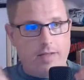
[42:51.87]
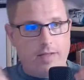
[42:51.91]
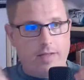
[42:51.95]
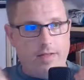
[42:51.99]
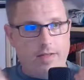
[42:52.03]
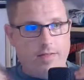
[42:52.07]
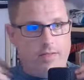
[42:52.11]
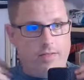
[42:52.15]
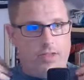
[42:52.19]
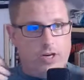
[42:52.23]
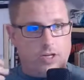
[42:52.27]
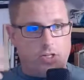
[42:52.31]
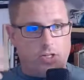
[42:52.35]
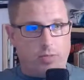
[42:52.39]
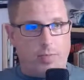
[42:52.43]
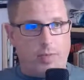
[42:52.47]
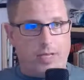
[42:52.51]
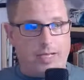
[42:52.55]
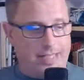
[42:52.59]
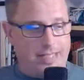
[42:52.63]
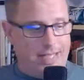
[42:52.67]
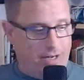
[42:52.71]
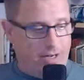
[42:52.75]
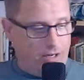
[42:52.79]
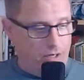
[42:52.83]
There's a big
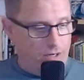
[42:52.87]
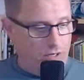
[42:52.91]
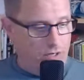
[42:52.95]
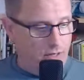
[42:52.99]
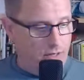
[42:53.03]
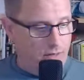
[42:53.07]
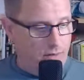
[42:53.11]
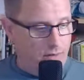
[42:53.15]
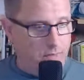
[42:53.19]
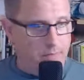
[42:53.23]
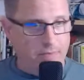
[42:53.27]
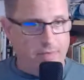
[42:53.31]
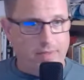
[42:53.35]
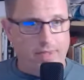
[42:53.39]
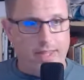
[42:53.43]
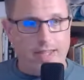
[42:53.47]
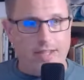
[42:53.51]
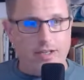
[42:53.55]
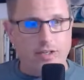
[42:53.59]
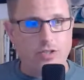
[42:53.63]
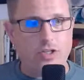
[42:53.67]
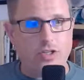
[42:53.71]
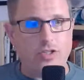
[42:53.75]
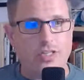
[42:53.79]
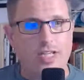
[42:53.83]
dinner. Then
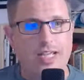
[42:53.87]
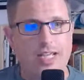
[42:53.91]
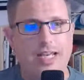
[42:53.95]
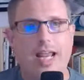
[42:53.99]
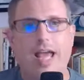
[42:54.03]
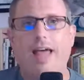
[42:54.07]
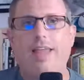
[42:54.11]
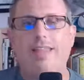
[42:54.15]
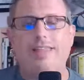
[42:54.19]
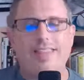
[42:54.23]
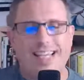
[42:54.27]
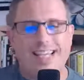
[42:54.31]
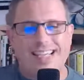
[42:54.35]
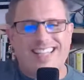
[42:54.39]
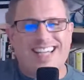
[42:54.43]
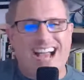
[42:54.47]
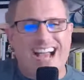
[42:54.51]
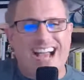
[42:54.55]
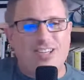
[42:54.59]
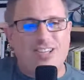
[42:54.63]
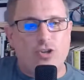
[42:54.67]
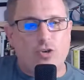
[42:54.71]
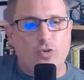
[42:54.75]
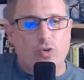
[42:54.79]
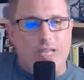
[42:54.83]
there's a scene. These
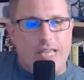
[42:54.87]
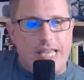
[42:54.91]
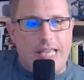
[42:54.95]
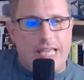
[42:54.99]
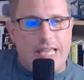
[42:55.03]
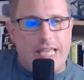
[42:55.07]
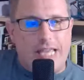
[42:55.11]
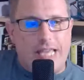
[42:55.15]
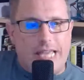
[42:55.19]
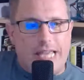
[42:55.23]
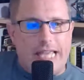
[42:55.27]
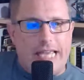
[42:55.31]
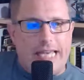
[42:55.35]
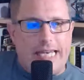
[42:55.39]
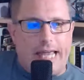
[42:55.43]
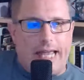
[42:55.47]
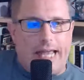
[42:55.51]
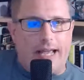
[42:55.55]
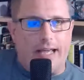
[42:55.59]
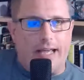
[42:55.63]
guys are eating.